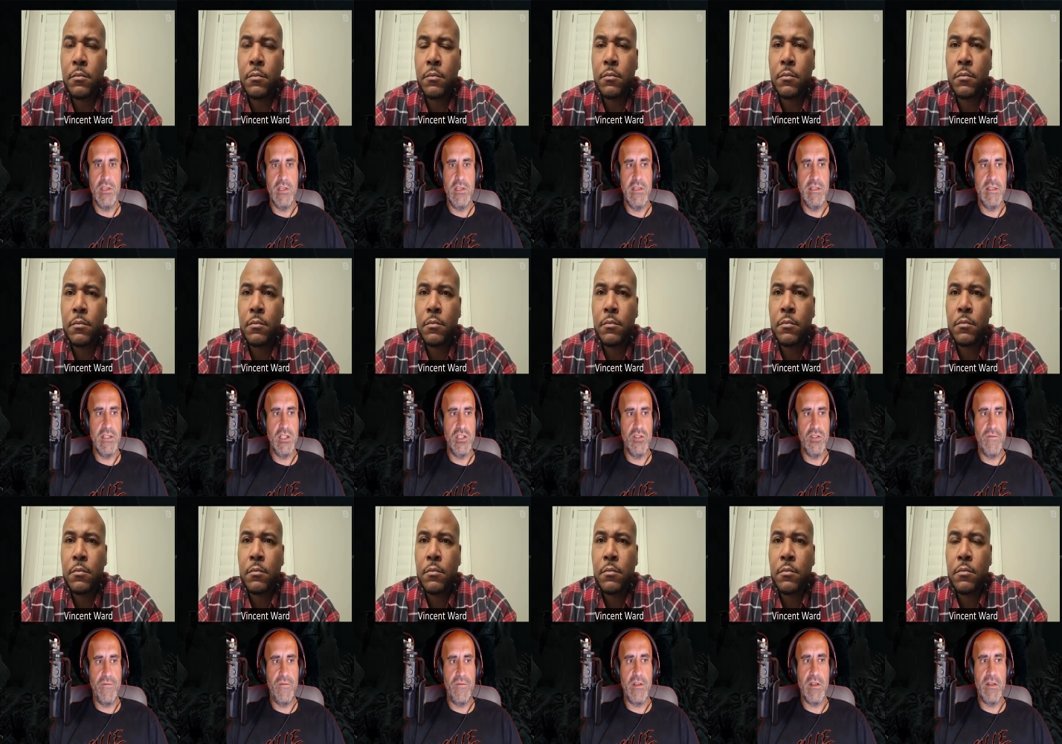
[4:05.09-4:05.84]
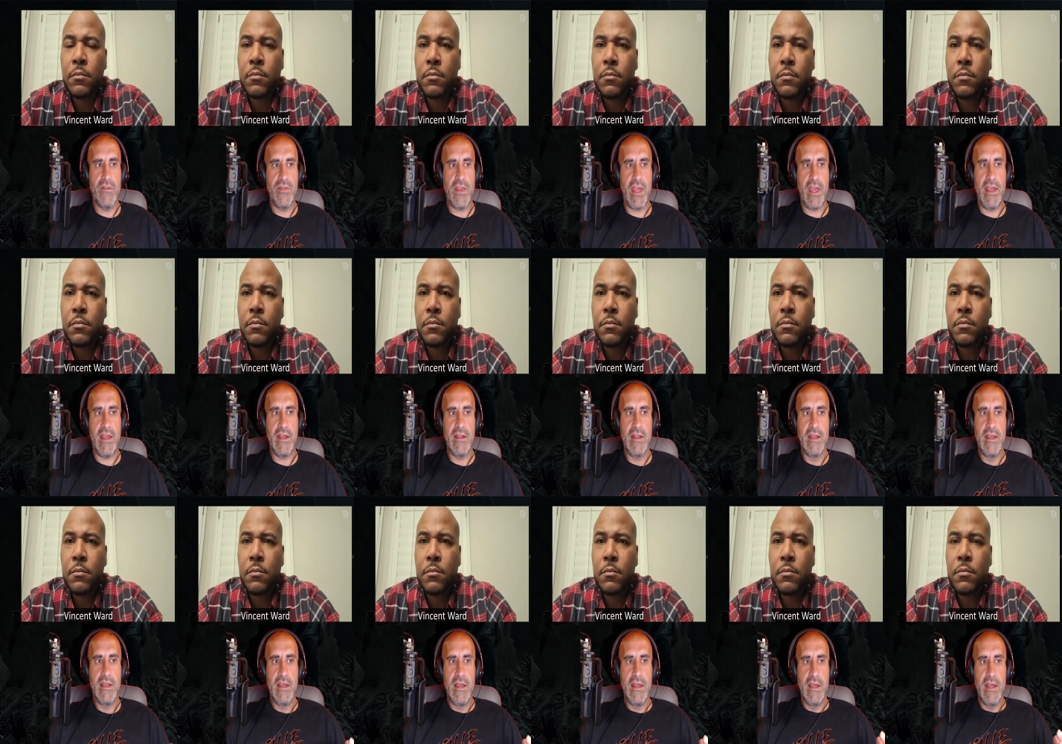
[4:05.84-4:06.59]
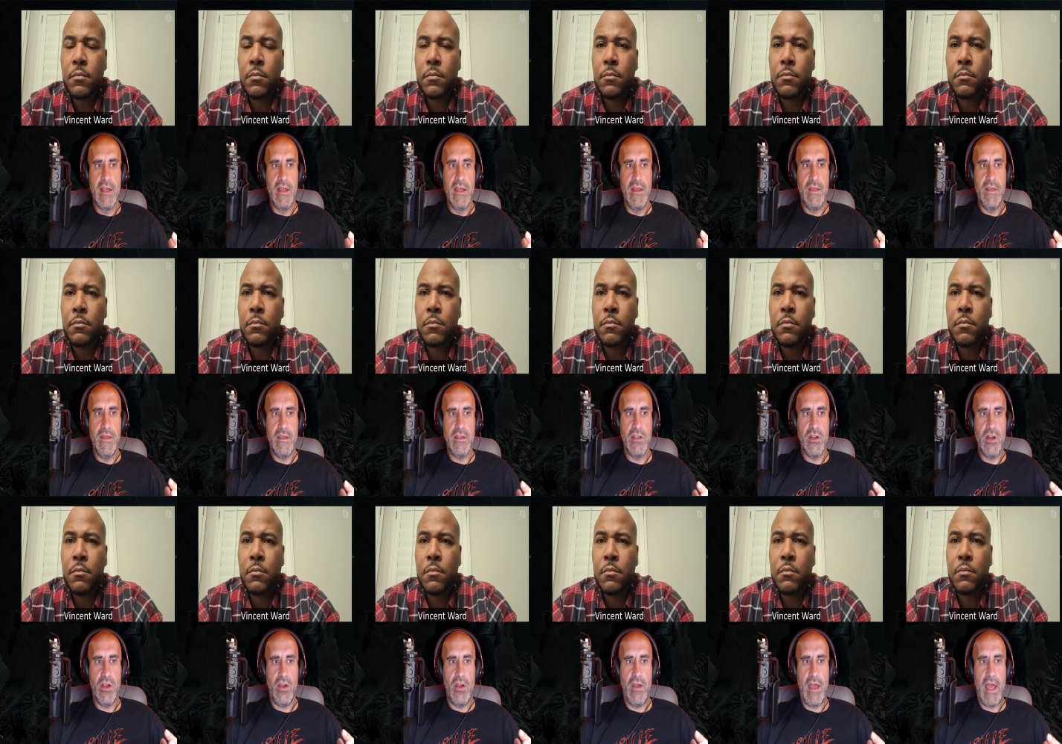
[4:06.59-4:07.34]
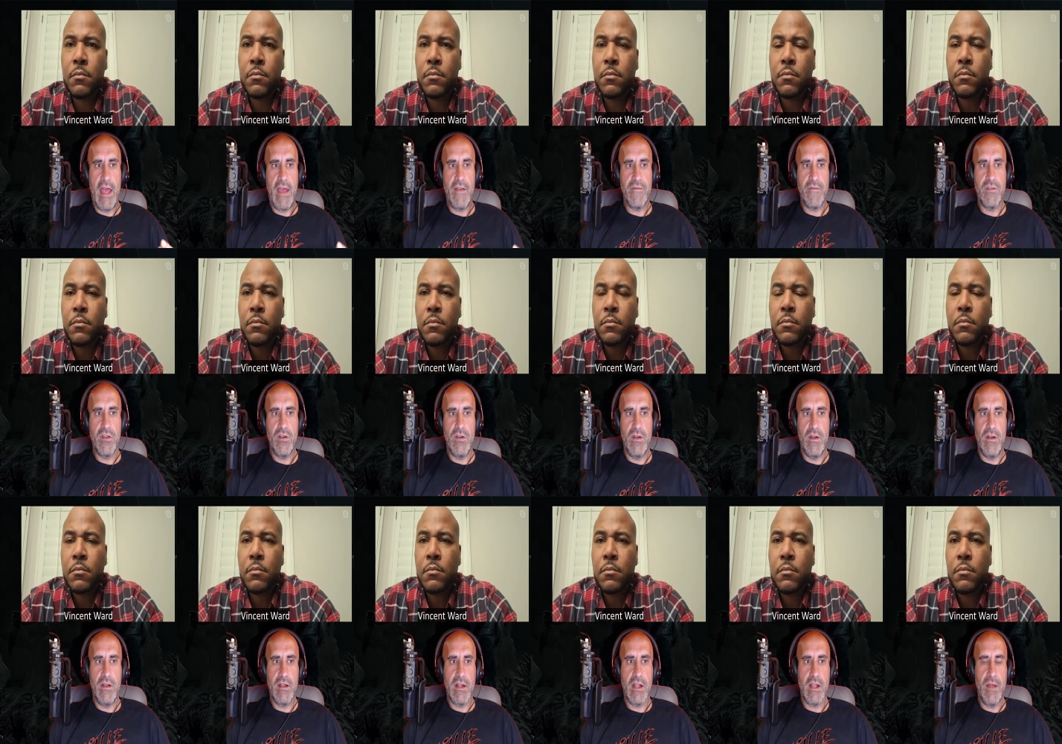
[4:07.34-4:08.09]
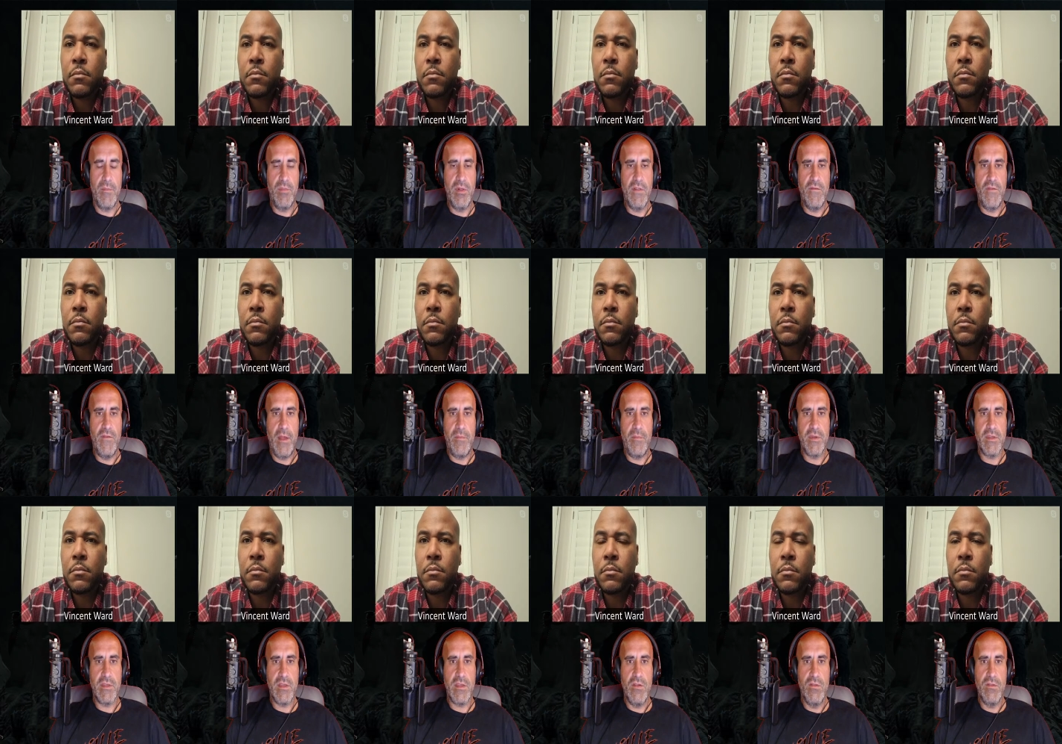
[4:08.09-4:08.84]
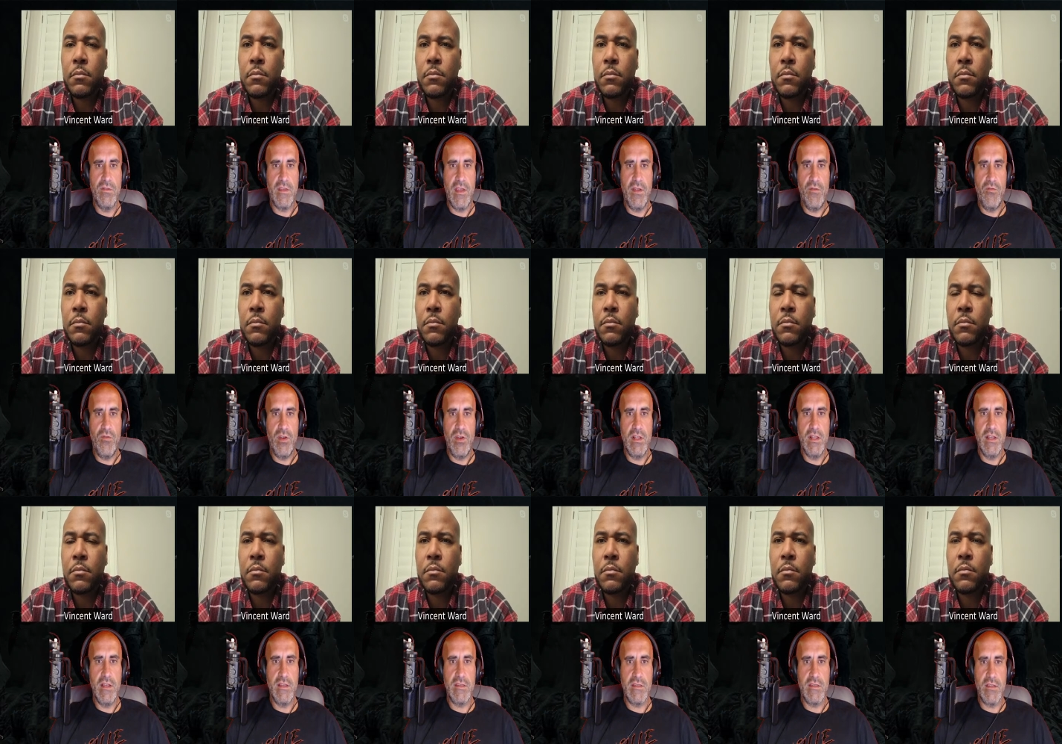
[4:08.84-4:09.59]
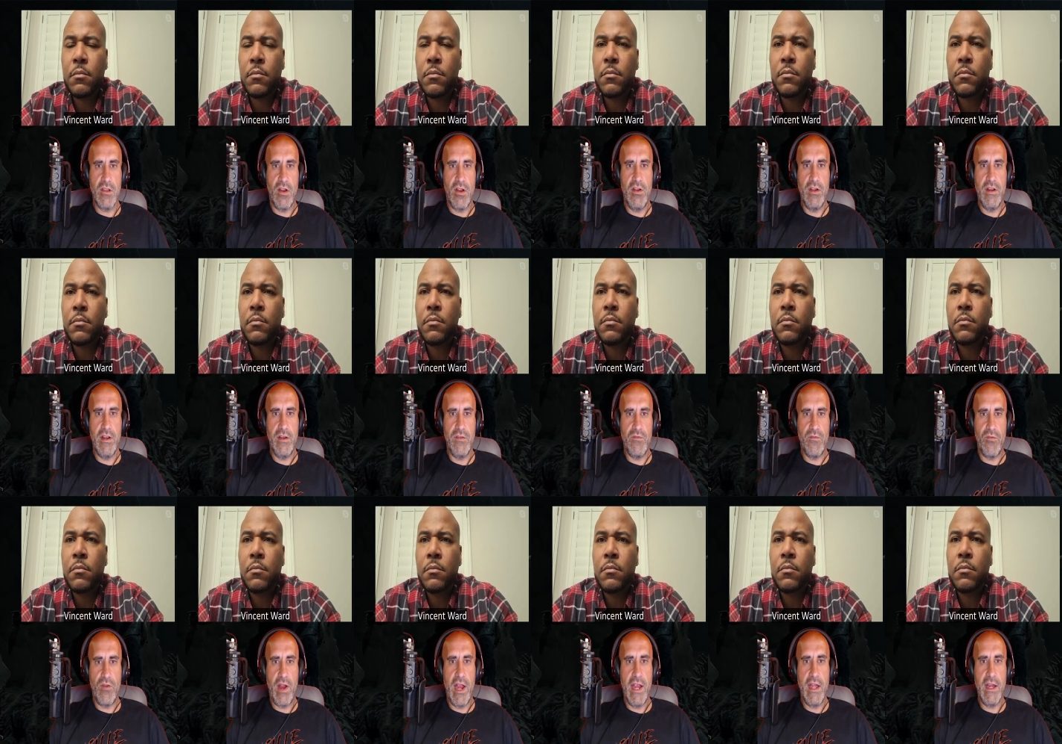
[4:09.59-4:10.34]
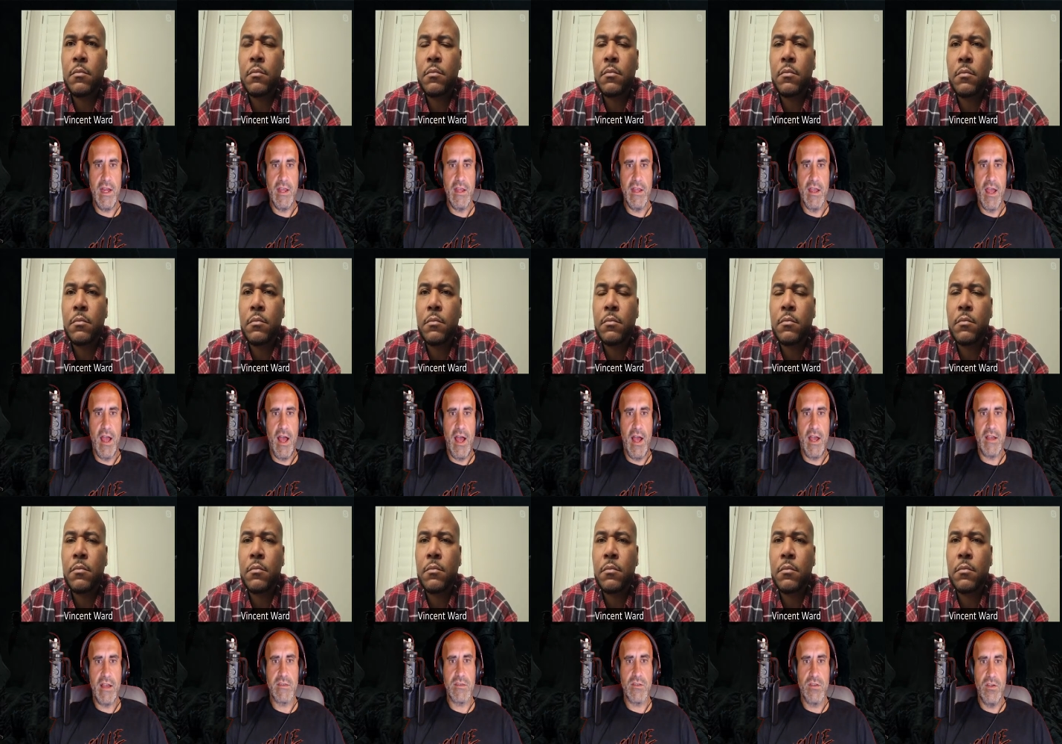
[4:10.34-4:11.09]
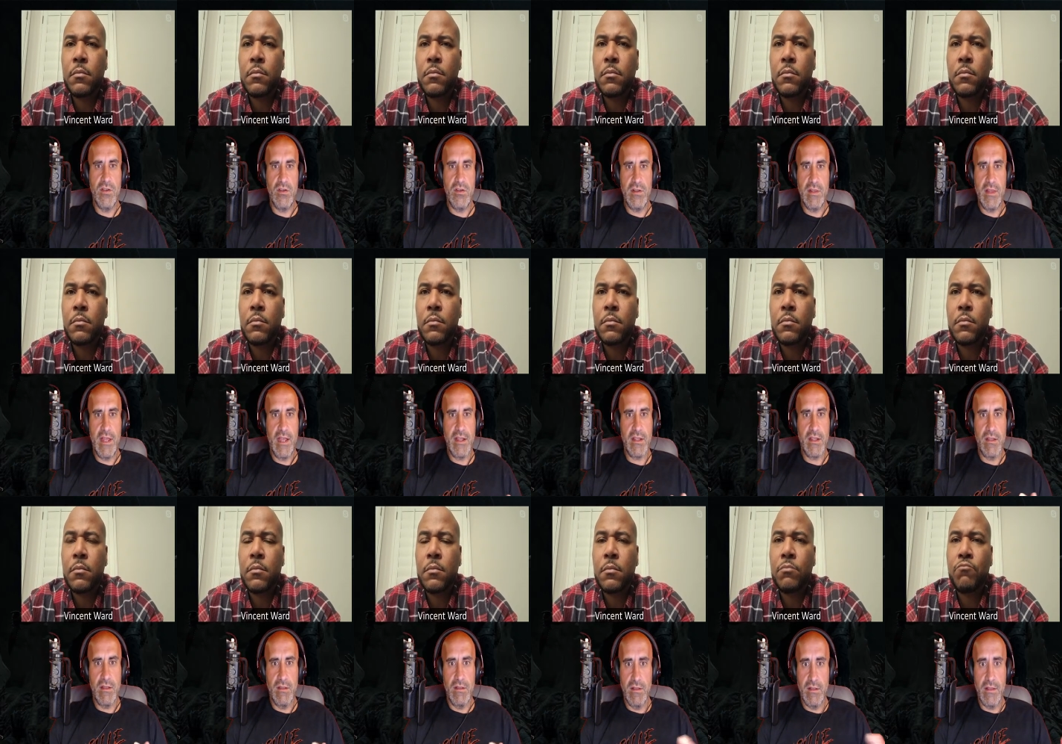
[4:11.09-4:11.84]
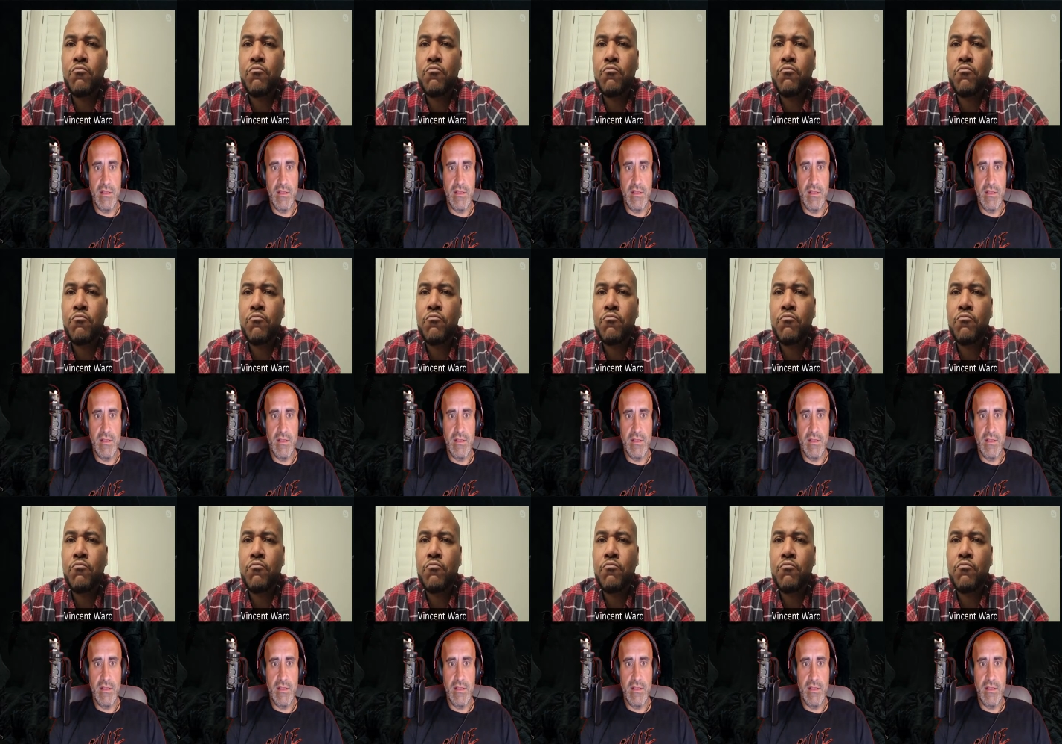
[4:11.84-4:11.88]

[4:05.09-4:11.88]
Speaker 1: Do you did you feel that you know, after a couple of episodes, they really started writing Oscar like